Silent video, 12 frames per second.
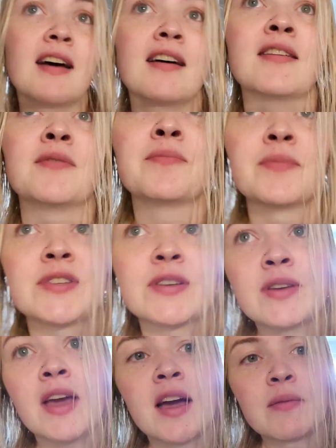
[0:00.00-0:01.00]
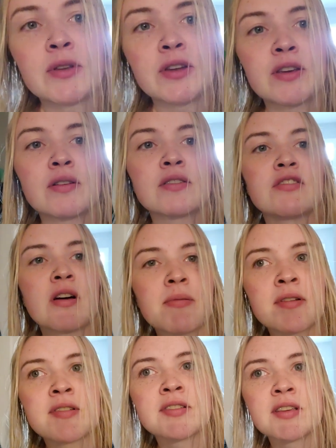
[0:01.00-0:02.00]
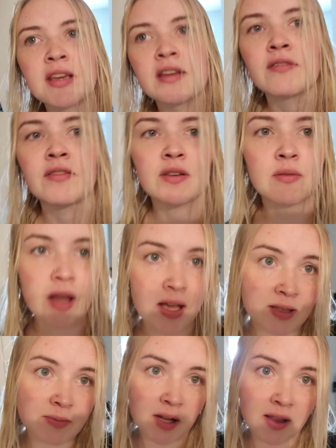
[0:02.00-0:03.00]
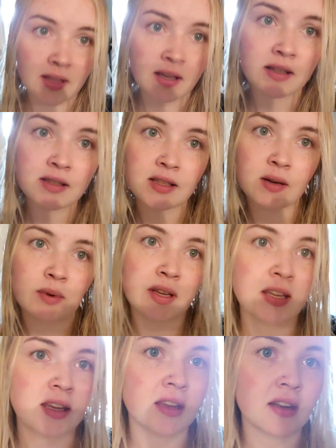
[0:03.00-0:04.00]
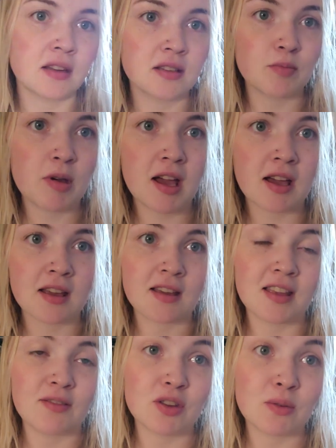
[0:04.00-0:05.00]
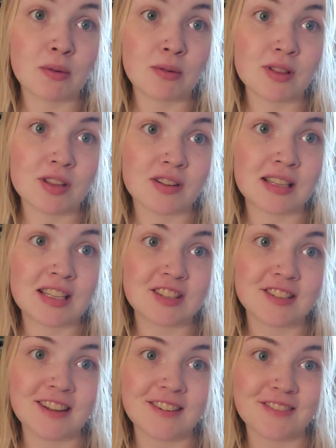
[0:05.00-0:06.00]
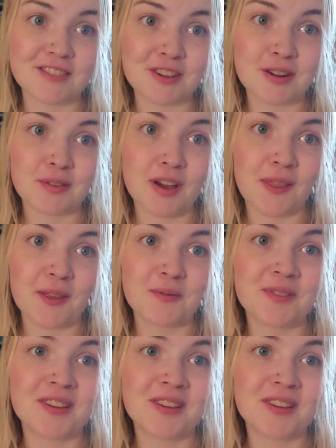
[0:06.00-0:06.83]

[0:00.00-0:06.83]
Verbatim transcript: Um, so yeah, I'm gonna go to Shoppers and get a few last minute things that we need to pack, even though we were literally just out and could have got them.